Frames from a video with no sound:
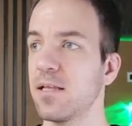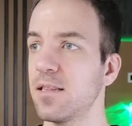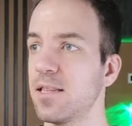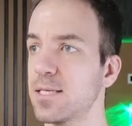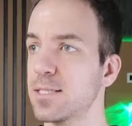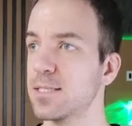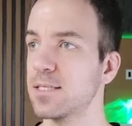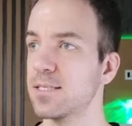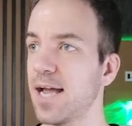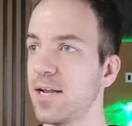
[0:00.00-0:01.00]

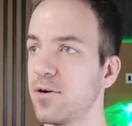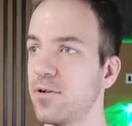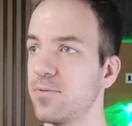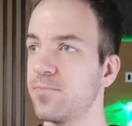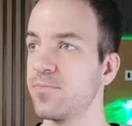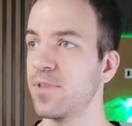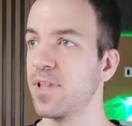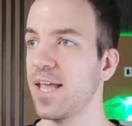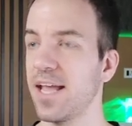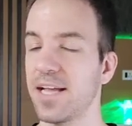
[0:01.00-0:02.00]
this title
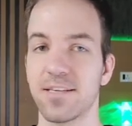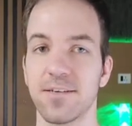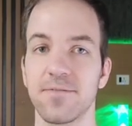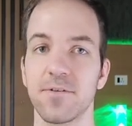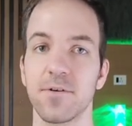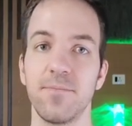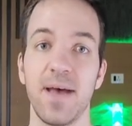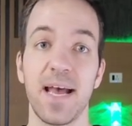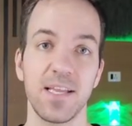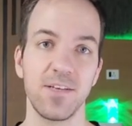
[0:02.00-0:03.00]
and convert it
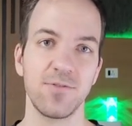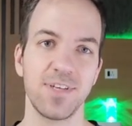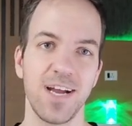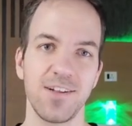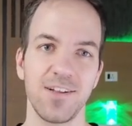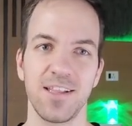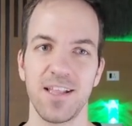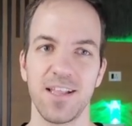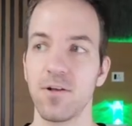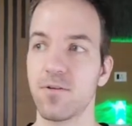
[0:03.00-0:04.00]
back into a title and
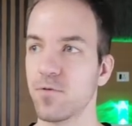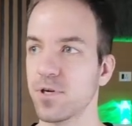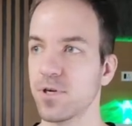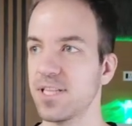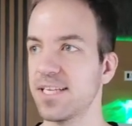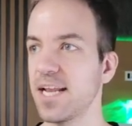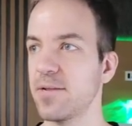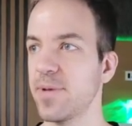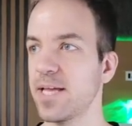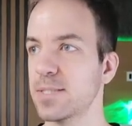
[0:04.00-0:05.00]
then look for it in the
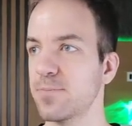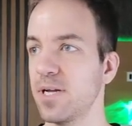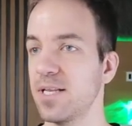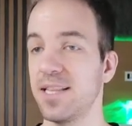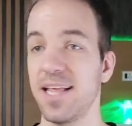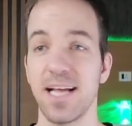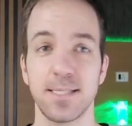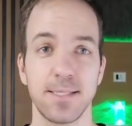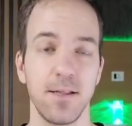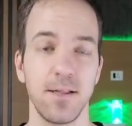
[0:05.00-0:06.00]
database, but that's a